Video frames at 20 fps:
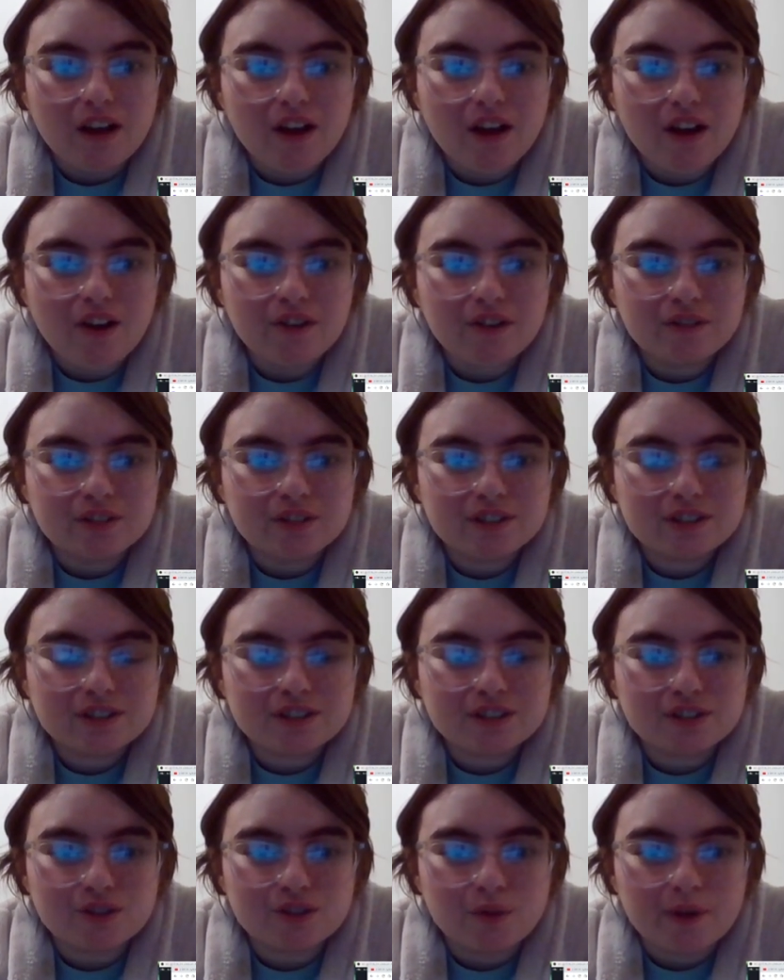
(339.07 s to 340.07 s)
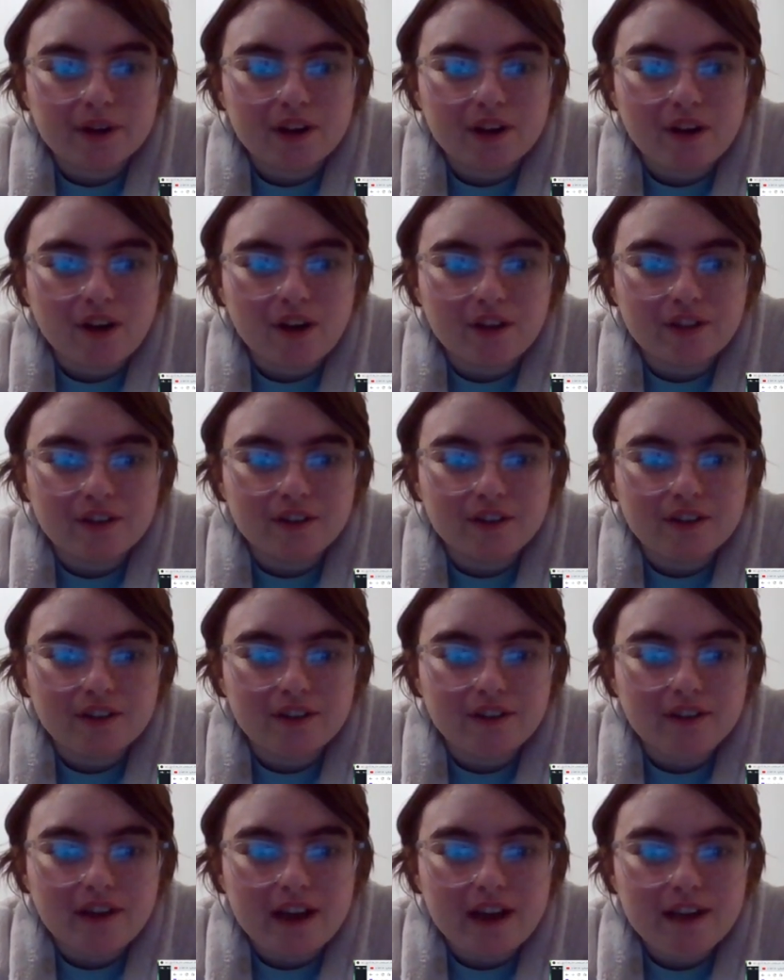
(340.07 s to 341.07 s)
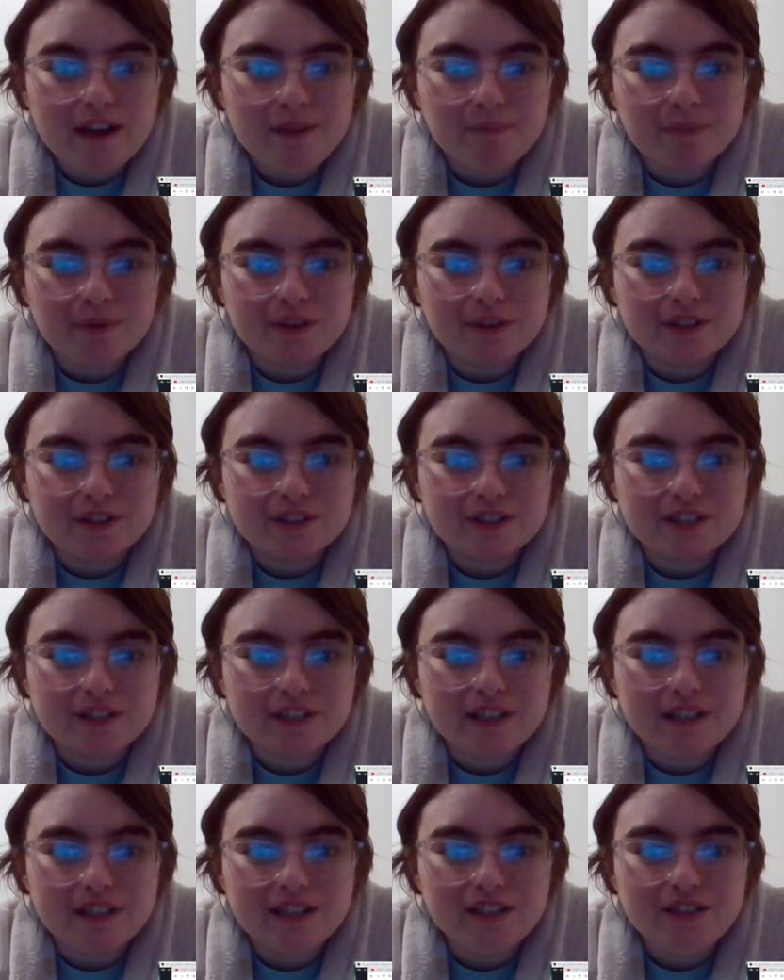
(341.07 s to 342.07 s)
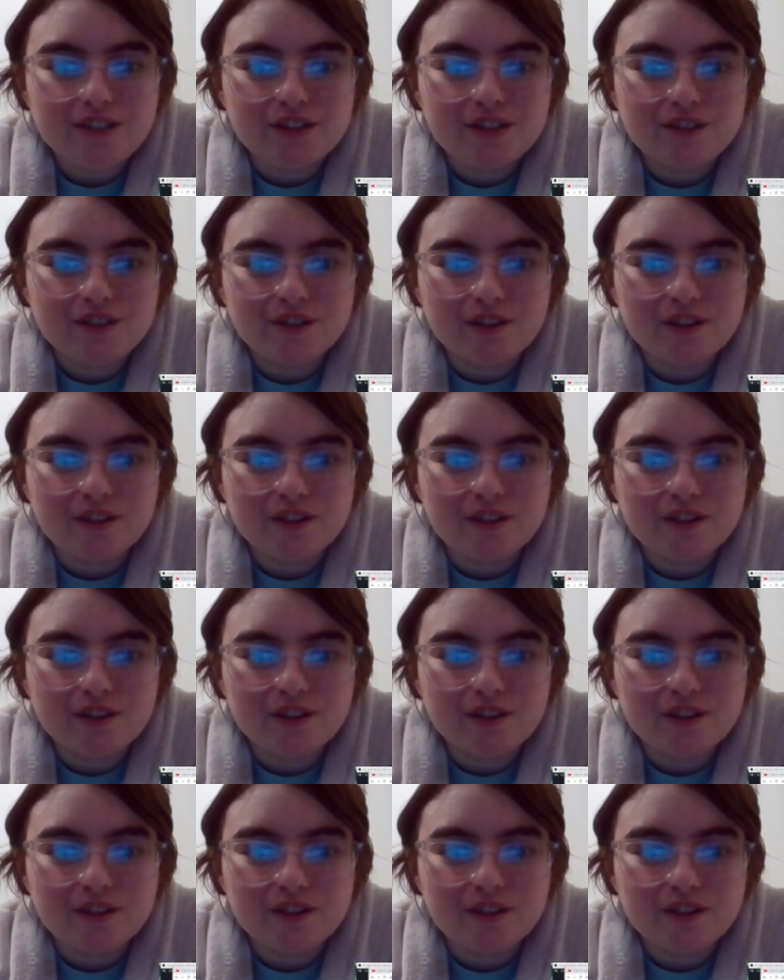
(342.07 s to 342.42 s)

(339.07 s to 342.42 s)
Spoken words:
Oh, storing all the night birds into